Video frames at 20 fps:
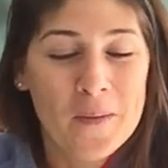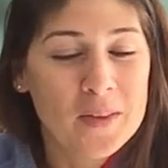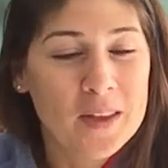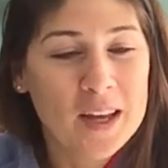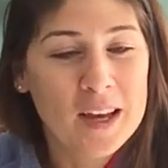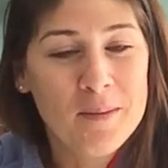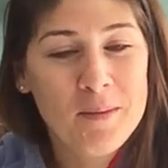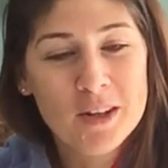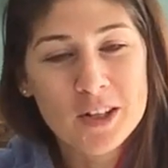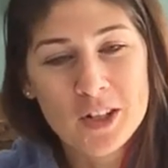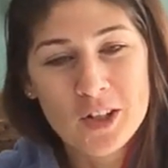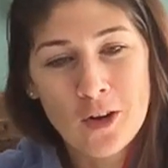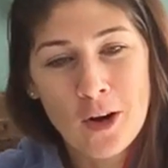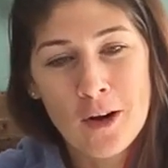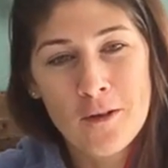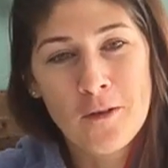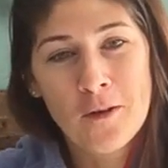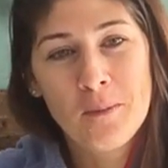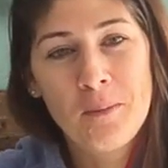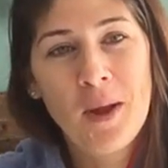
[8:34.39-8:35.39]
They gave me a
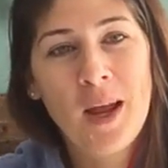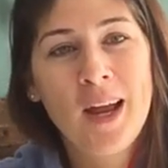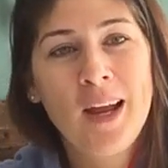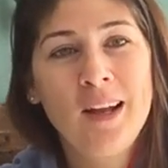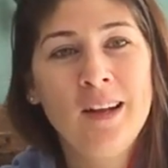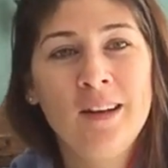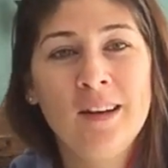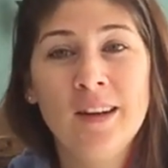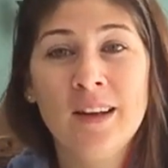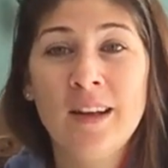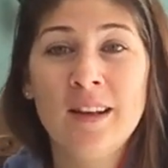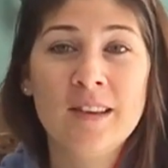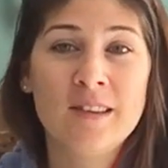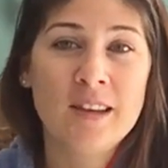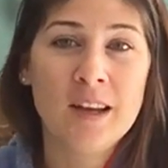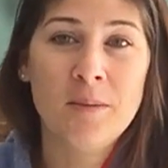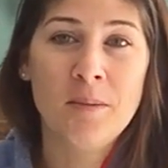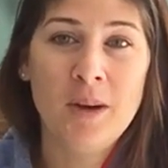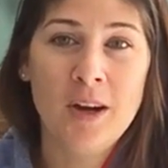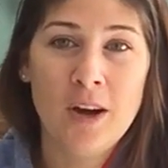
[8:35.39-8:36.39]
shot for pain and
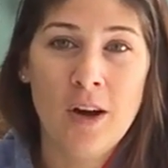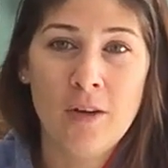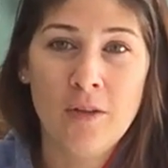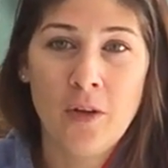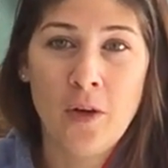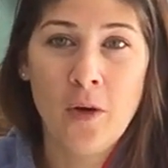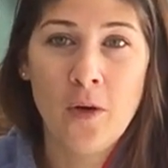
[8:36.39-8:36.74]
sent me off